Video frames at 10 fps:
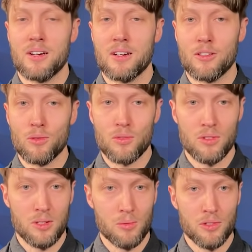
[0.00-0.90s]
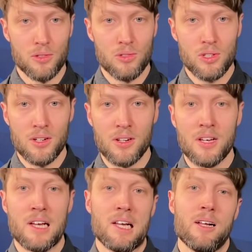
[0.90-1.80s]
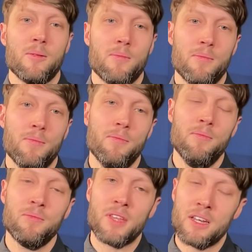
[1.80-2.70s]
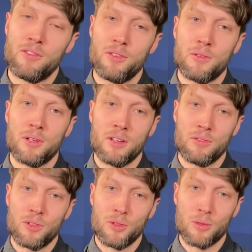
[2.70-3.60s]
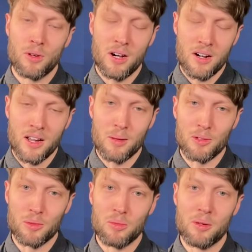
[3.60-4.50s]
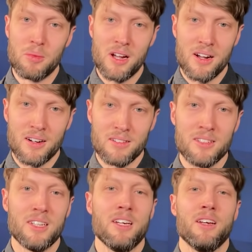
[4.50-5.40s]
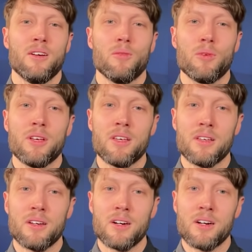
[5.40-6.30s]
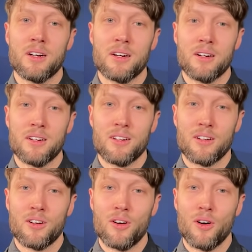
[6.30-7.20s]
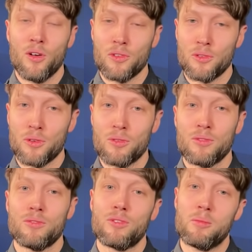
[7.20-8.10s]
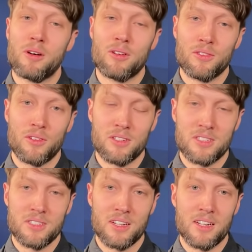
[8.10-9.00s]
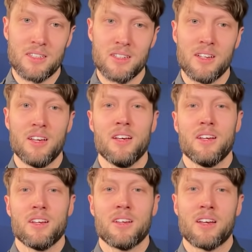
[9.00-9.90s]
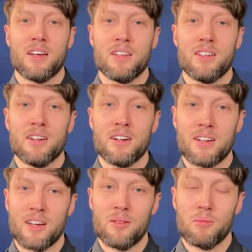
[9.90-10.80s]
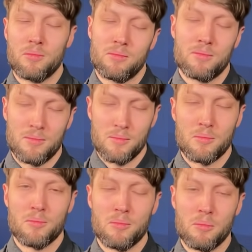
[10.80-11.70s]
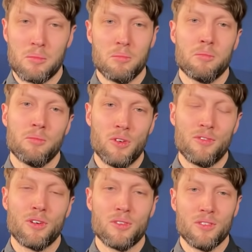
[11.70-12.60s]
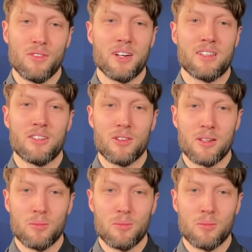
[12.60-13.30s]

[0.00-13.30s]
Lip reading: use for substitution. And if you are able to prepare, we also, from our authority side, can refer to the fact that you had